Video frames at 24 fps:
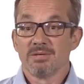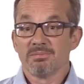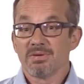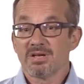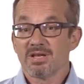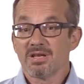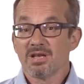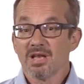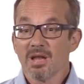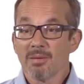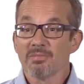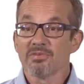
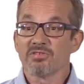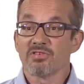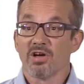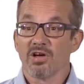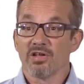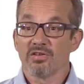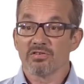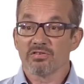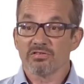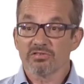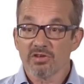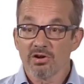But the numbers
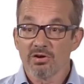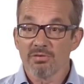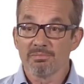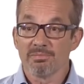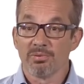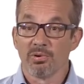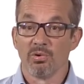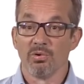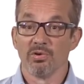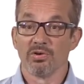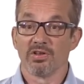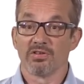aren't so
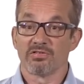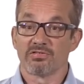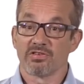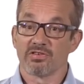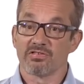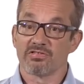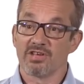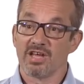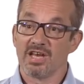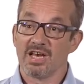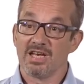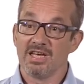important as
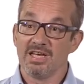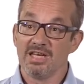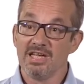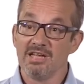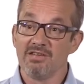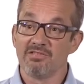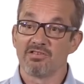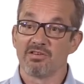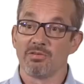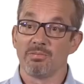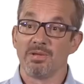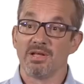to say there
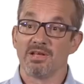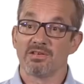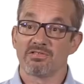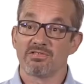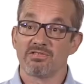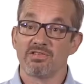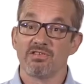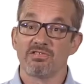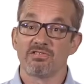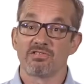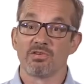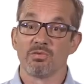needs to be a
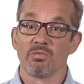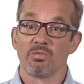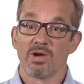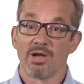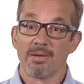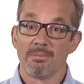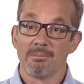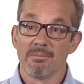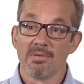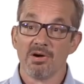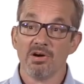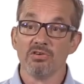system
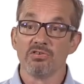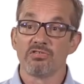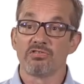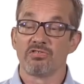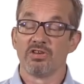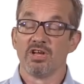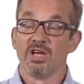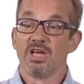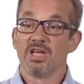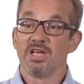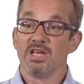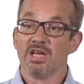where
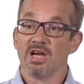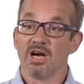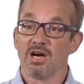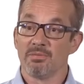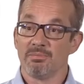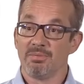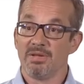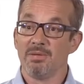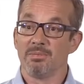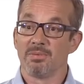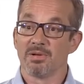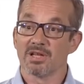most young
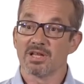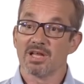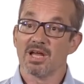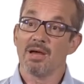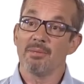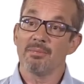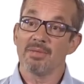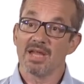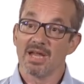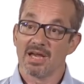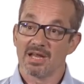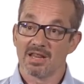people
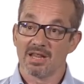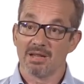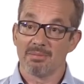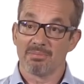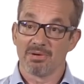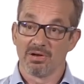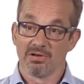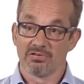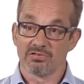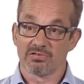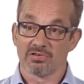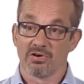coming out of their
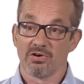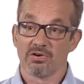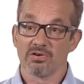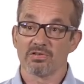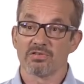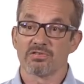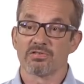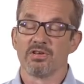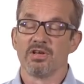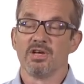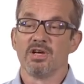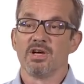
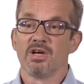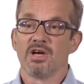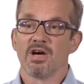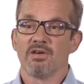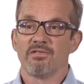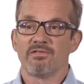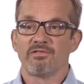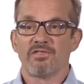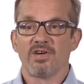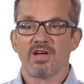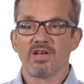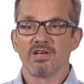postdocs
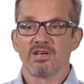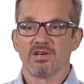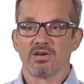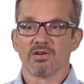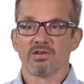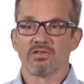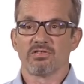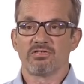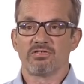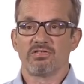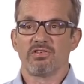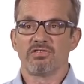are funded
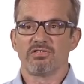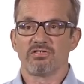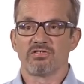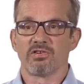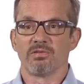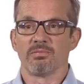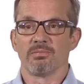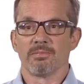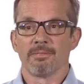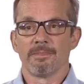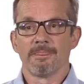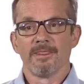on a
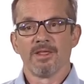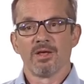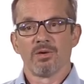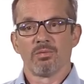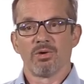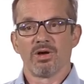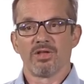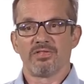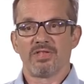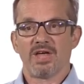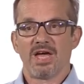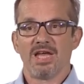system
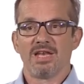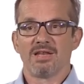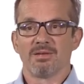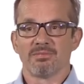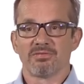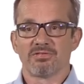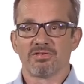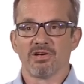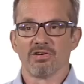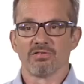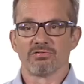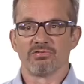where they
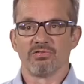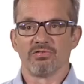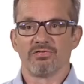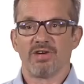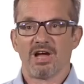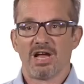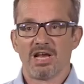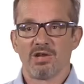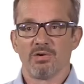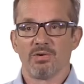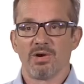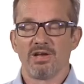themselves are
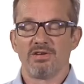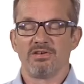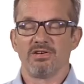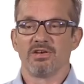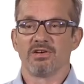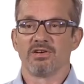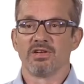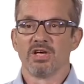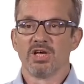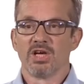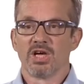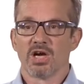
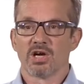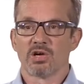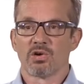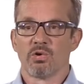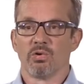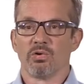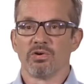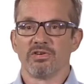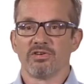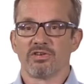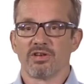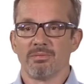evaluated
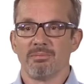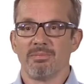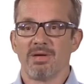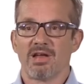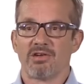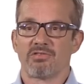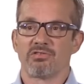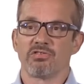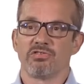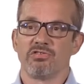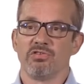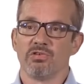according to the
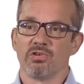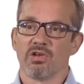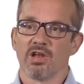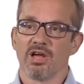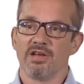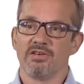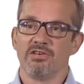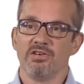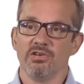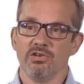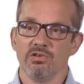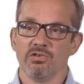metrics you'd
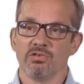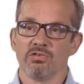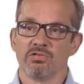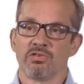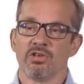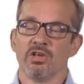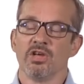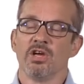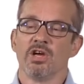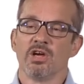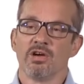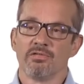like to
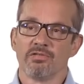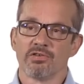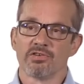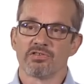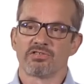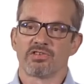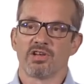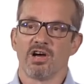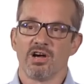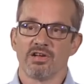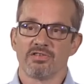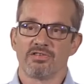use for
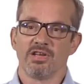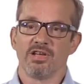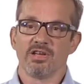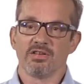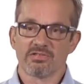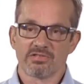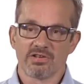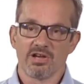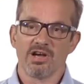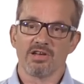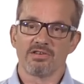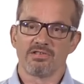starting
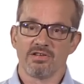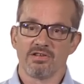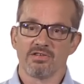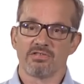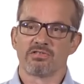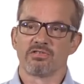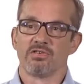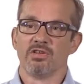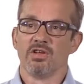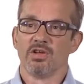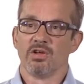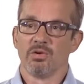
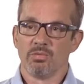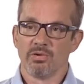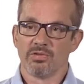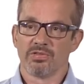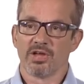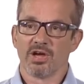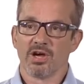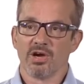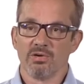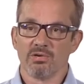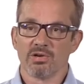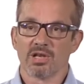scientists with
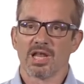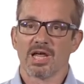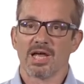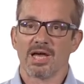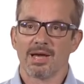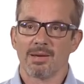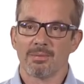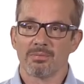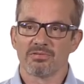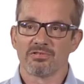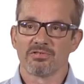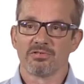their own
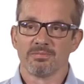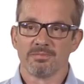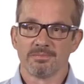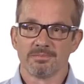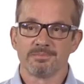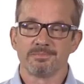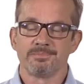labs.